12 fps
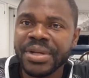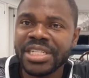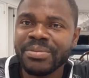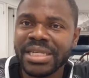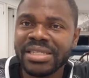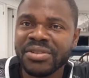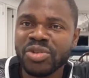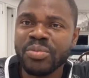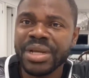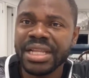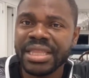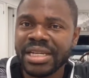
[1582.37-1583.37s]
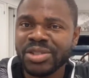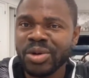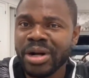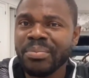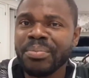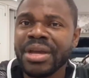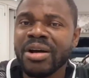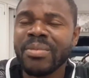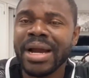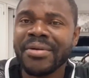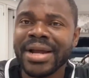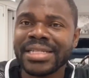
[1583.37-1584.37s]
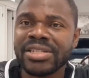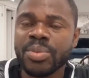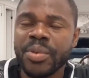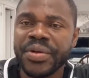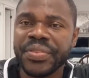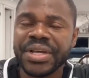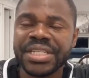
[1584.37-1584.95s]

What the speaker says: so help me out by writing some of the things down there, especially when I